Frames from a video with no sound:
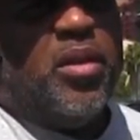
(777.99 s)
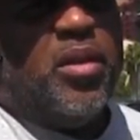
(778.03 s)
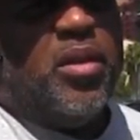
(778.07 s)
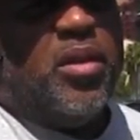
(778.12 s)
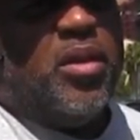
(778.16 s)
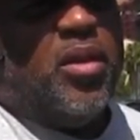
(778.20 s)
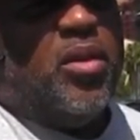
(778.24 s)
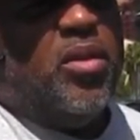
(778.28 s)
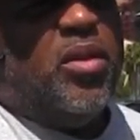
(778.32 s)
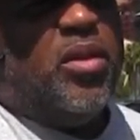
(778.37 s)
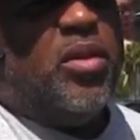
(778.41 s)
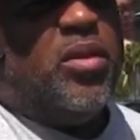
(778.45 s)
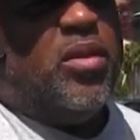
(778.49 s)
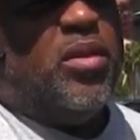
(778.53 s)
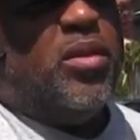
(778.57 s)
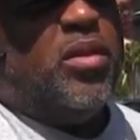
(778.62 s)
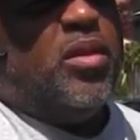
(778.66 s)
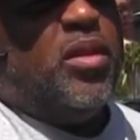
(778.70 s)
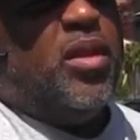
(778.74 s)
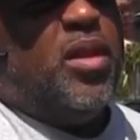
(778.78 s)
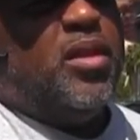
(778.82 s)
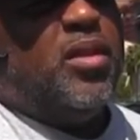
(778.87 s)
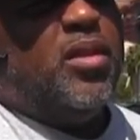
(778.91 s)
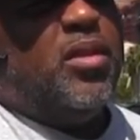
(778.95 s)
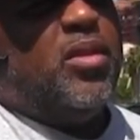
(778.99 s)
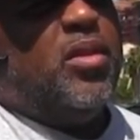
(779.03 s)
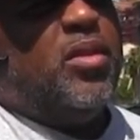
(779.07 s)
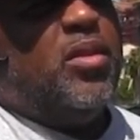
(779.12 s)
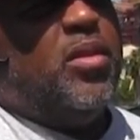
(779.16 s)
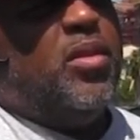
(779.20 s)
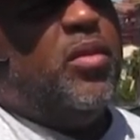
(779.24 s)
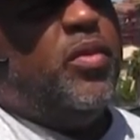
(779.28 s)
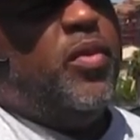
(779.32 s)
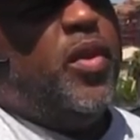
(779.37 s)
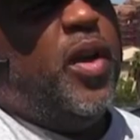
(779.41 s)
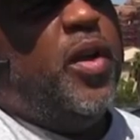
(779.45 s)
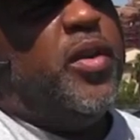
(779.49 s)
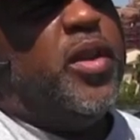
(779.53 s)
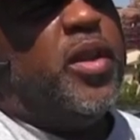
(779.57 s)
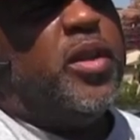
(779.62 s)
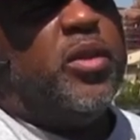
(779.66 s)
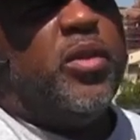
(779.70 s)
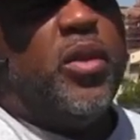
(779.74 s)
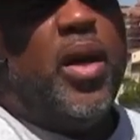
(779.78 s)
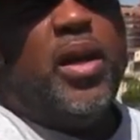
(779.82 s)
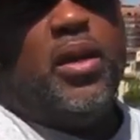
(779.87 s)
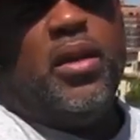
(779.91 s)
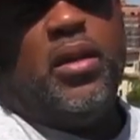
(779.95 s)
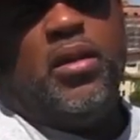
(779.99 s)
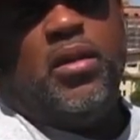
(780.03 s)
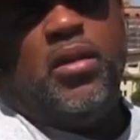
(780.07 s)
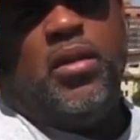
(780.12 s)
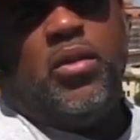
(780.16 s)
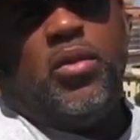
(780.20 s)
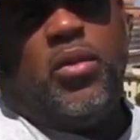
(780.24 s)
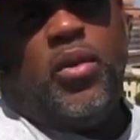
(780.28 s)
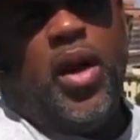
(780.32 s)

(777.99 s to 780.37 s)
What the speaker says: So it's very threatened